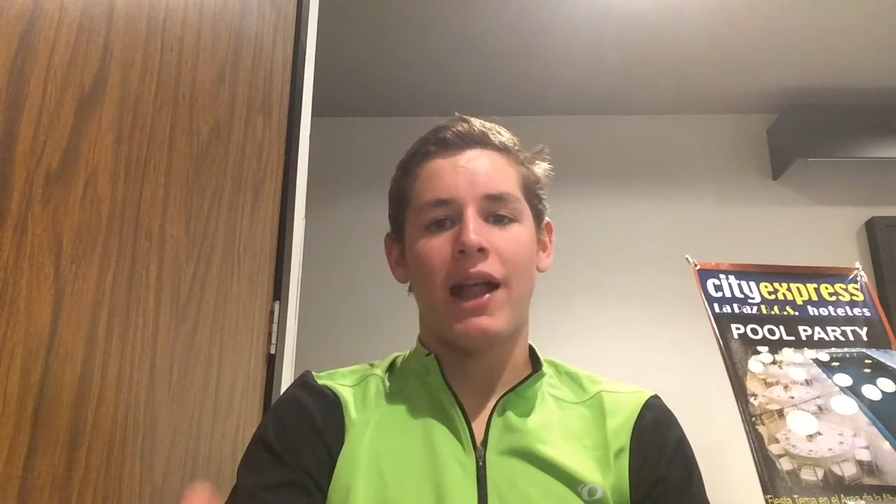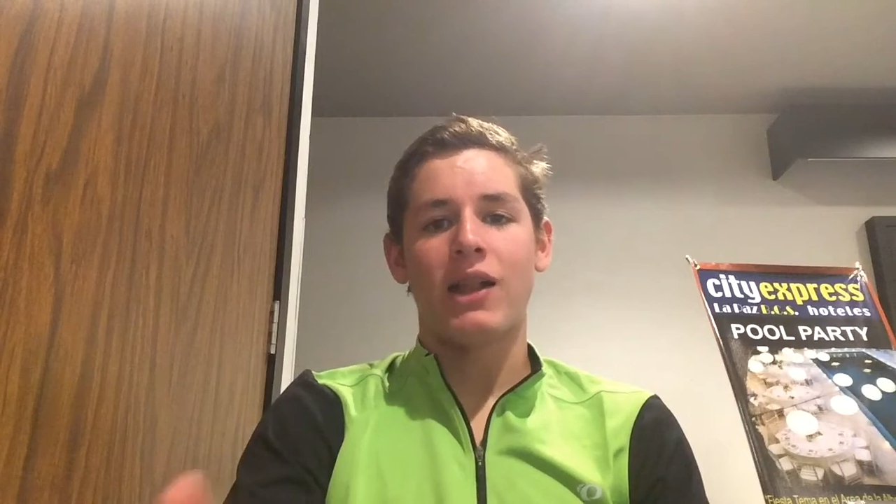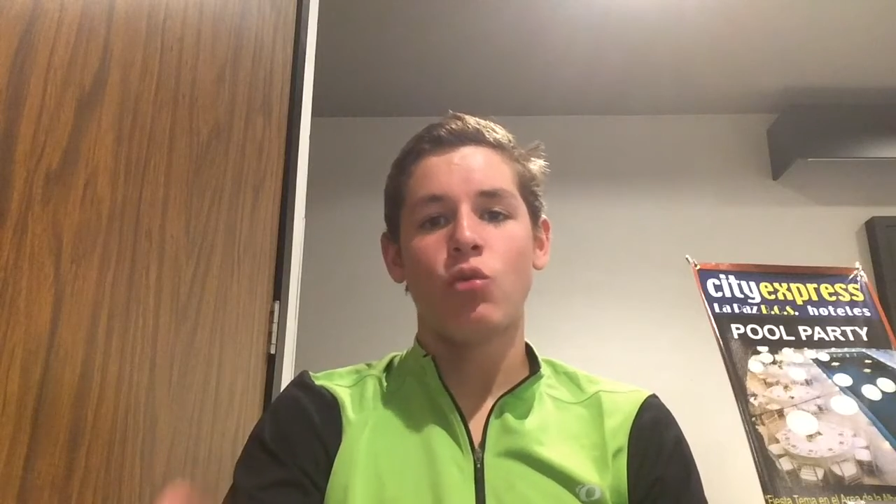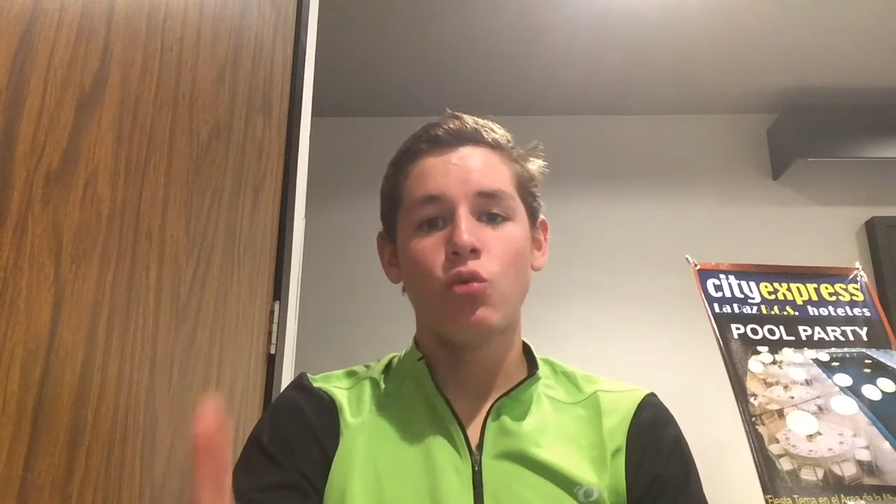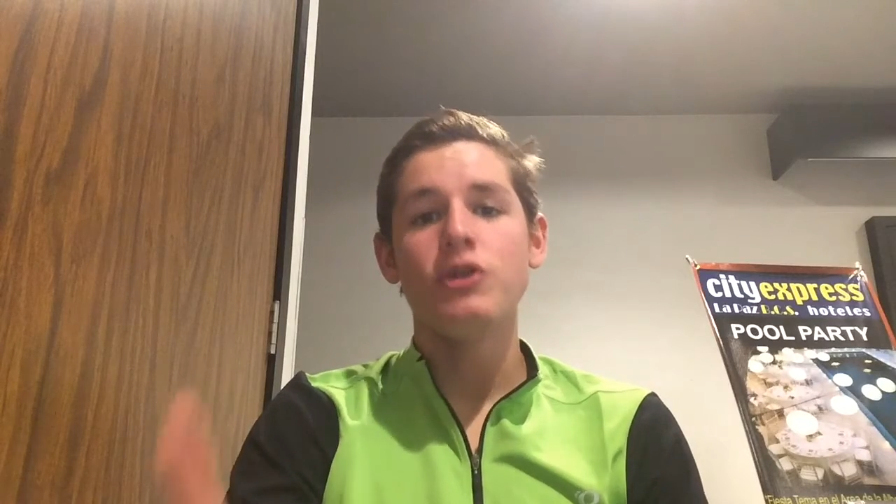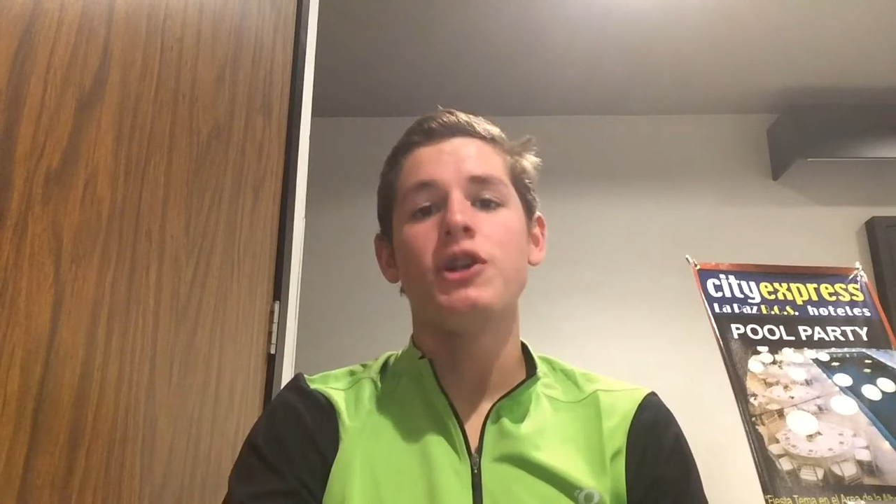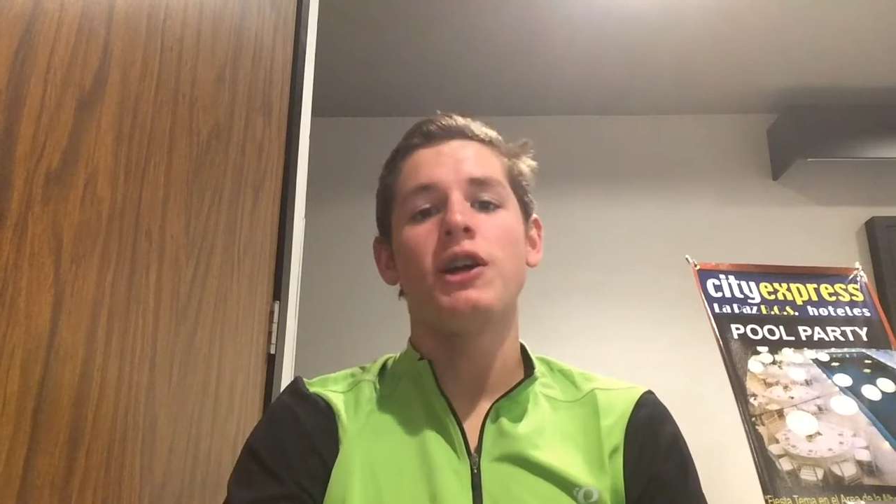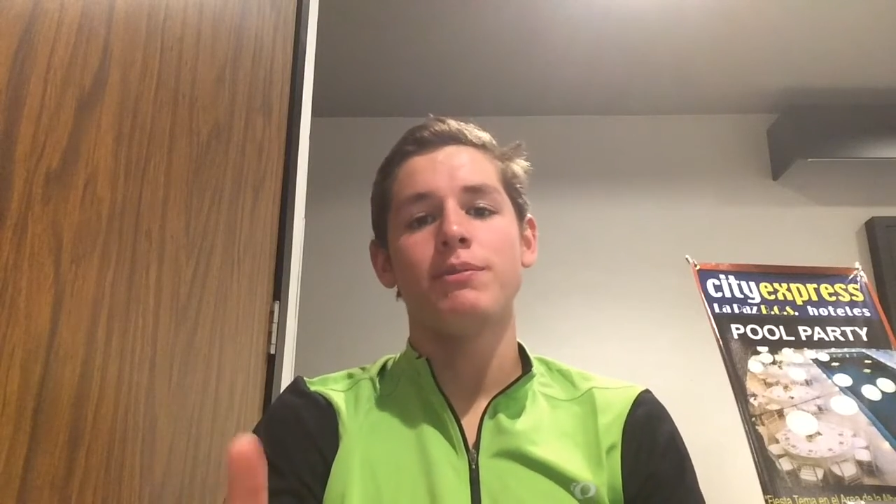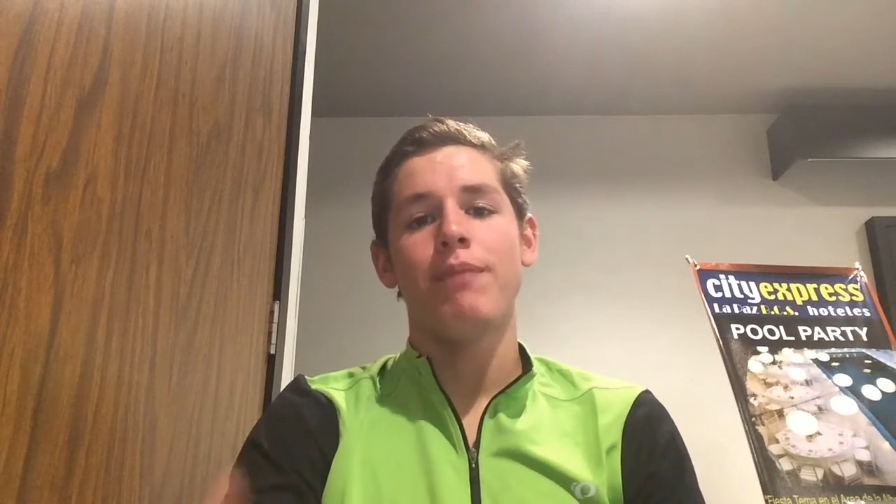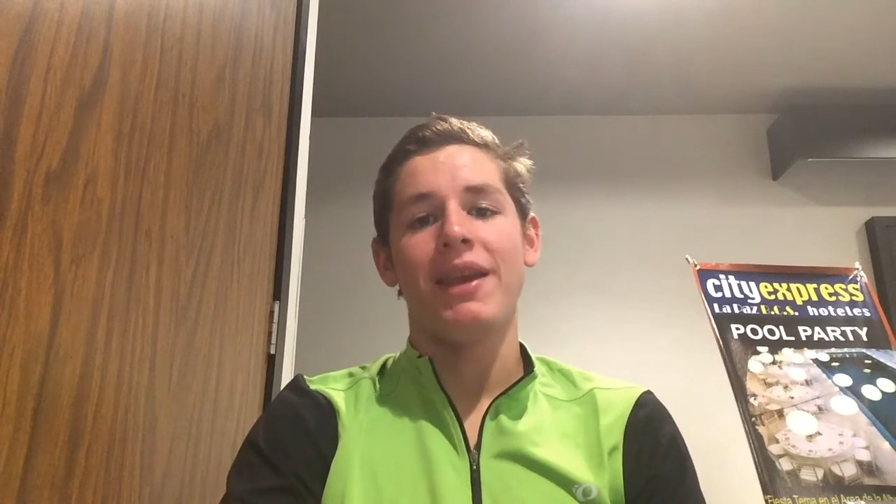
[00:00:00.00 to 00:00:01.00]
Calhoun
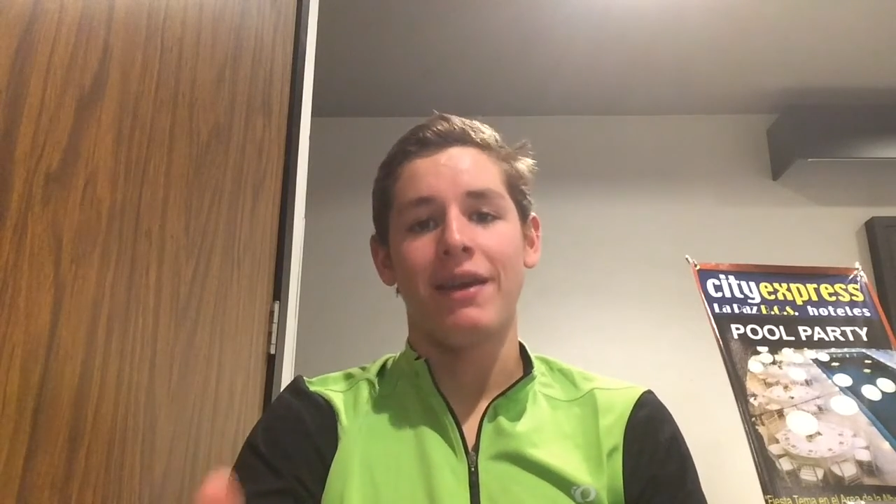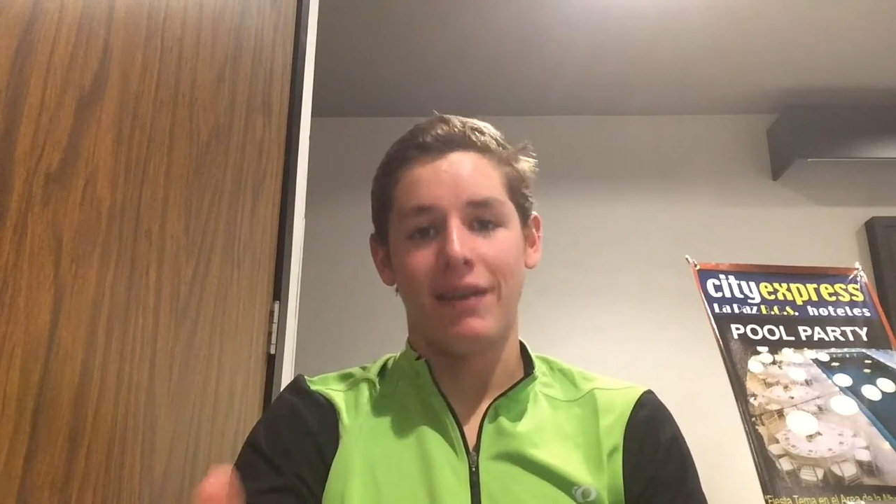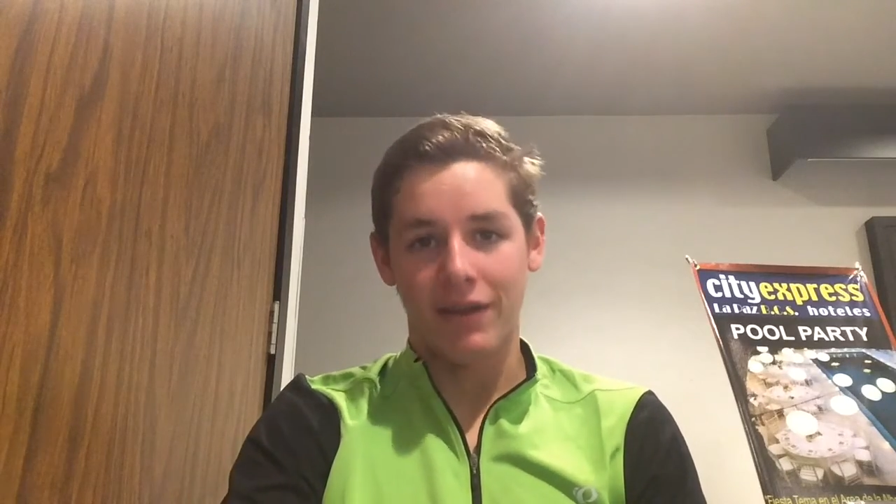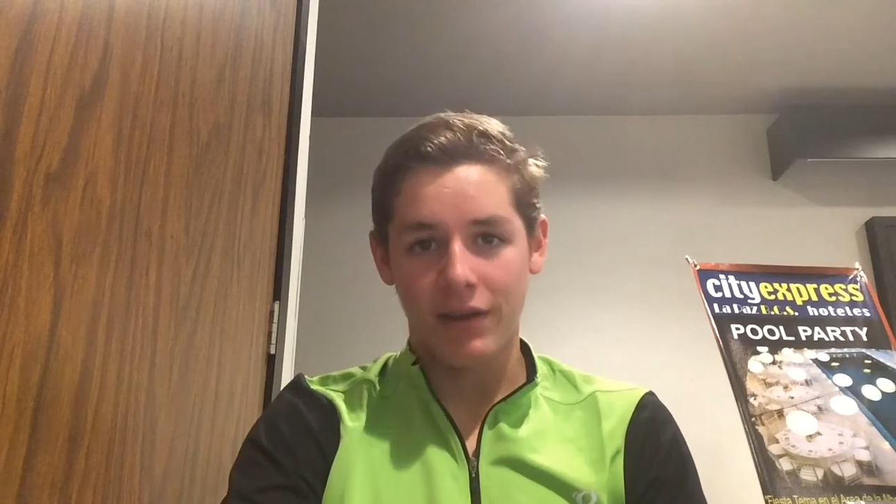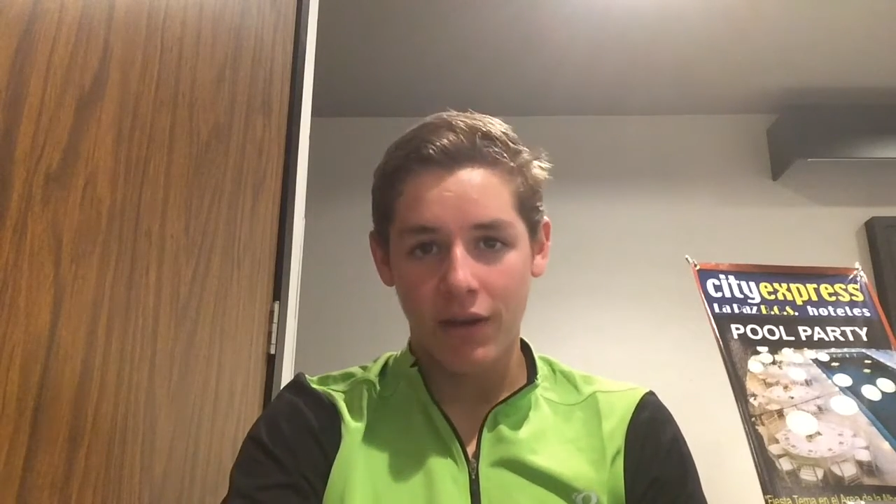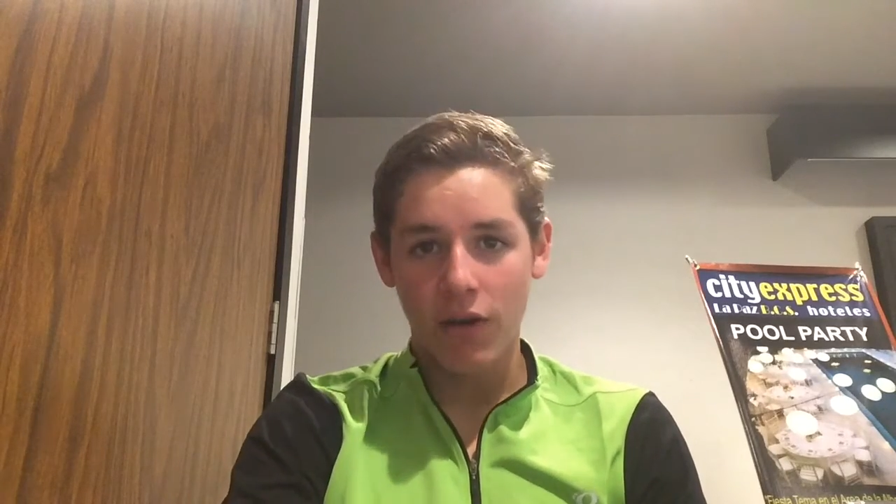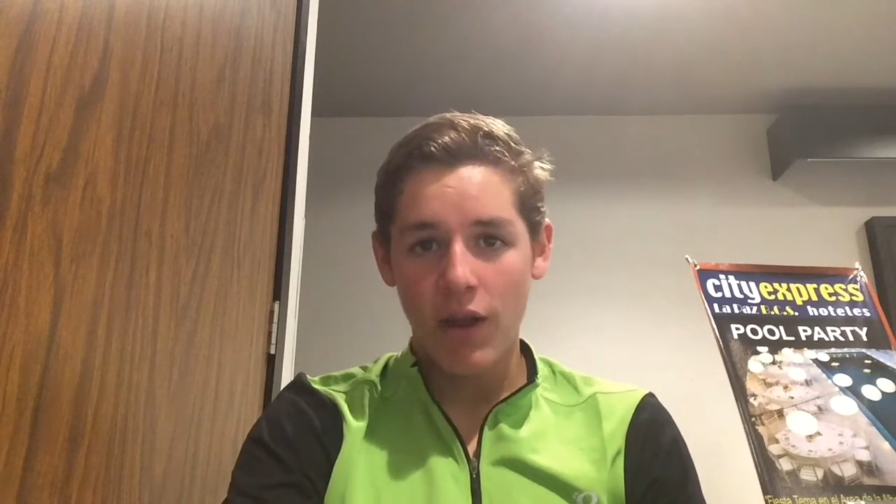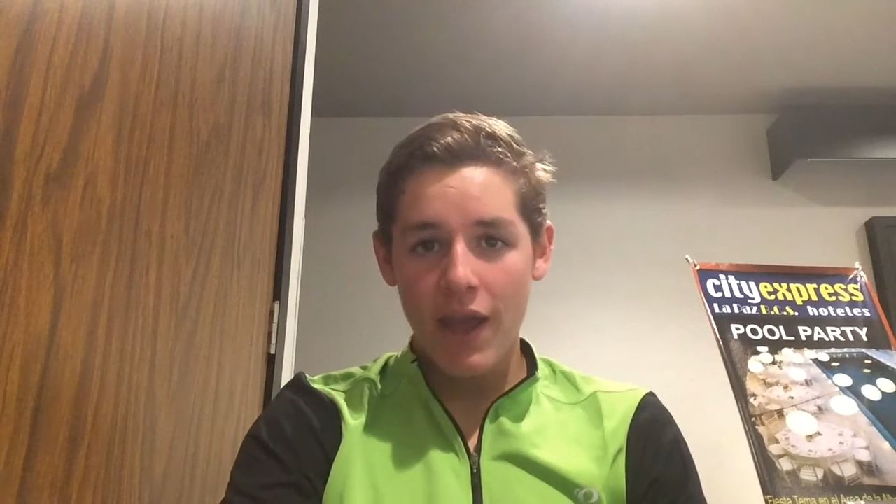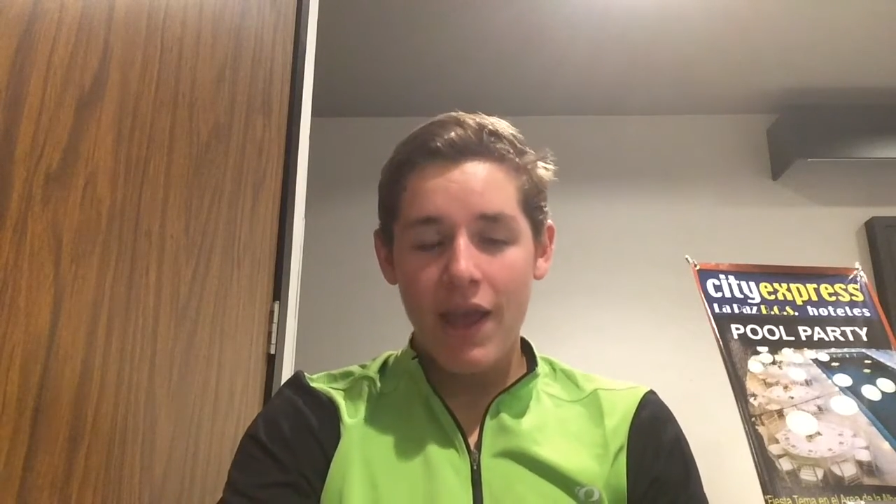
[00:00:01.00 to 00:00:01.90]
does make it clear